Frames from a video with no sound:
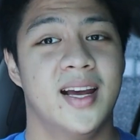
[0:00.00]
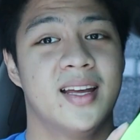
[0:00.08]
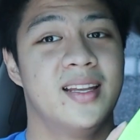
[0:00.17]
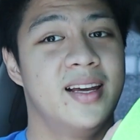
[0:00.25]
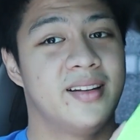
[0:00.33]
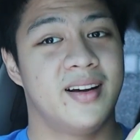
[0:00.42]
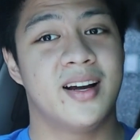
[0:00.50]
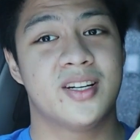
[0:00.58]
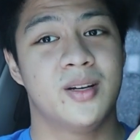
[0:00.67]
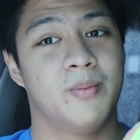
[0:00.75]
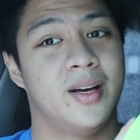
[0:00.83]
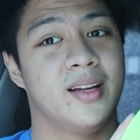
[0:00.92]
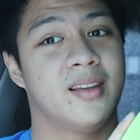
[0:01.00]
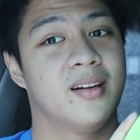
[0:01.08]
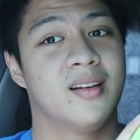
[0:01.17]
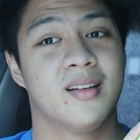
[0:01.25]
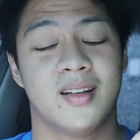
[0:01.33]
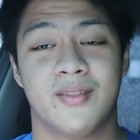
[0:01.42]
and a traction
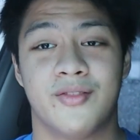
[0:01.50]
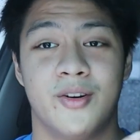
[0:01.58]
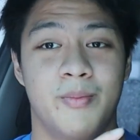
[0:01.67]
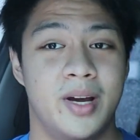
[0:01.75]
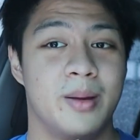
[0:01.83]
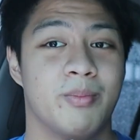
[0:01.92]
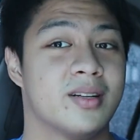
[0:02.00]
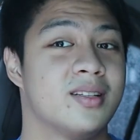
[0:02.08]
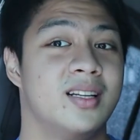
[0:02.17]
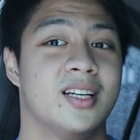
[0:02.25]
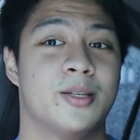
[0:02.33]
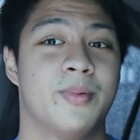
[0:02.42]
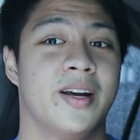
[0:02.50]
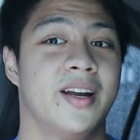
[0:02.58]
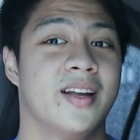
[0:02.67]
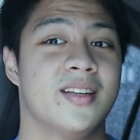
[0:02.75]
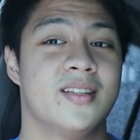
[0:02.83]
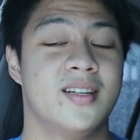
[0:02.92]
pattern that from my personal experience